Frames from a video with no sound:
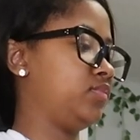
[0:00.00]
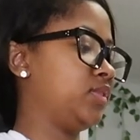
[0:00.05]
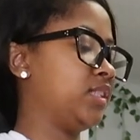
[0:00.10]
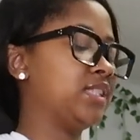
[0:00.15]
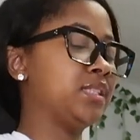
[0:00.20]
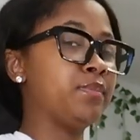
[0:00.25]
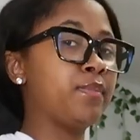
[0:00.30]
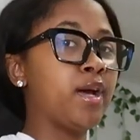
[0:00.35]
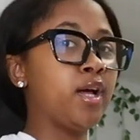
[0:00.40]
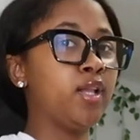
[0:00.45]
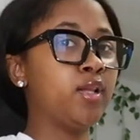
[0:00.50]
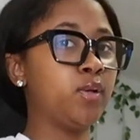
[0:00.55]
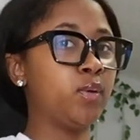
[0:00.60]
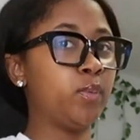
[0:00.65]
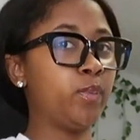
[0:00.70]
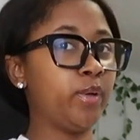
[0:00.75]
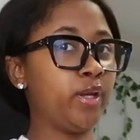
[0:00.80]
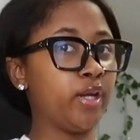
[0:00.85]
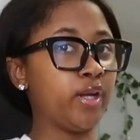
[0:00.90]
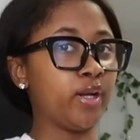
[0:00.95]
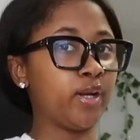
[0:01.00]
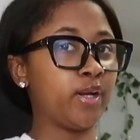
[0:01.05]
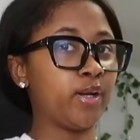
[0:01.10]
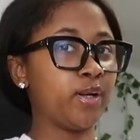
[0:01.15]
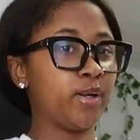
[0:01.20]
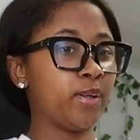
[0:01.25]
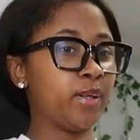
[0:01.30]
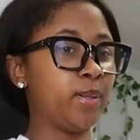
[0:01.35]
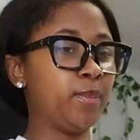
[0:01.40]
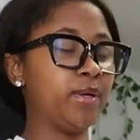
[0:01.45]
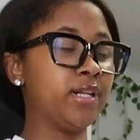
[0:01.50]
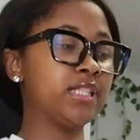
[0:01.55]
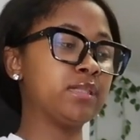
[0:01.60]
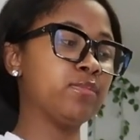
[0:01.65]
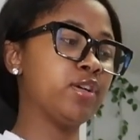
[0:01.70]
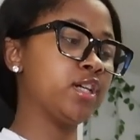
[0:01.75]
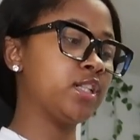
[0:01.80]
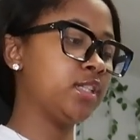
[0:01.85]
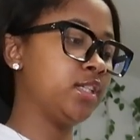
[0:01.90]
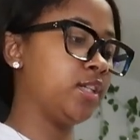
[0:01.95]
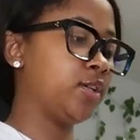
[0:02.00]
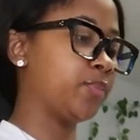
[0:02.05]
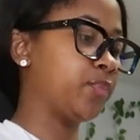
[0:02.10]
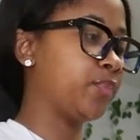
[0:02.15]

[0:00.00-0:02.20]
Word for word: It smells a little weird, but it's not clean.